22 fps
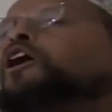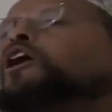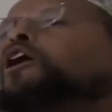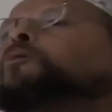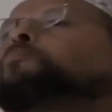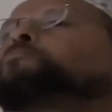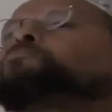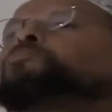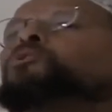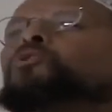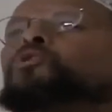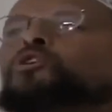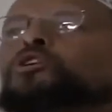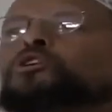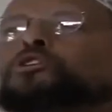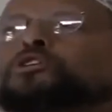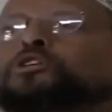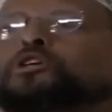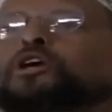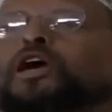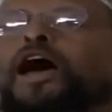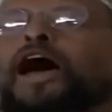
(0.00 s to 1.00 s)

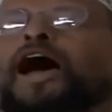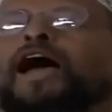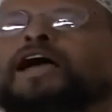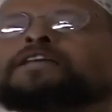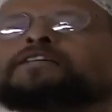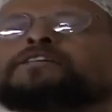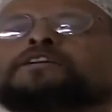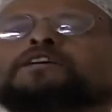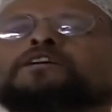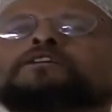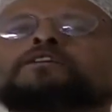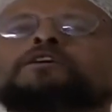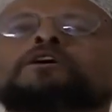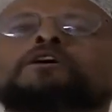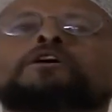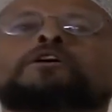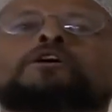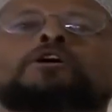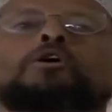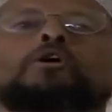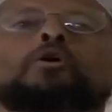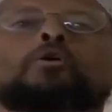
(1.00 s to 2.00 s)
community acted
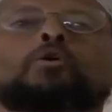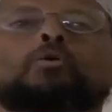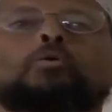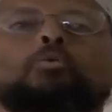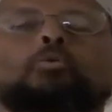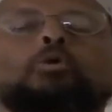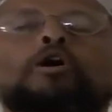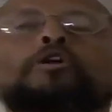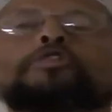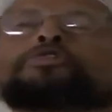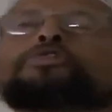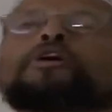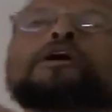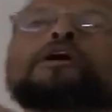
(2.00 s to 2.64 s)
with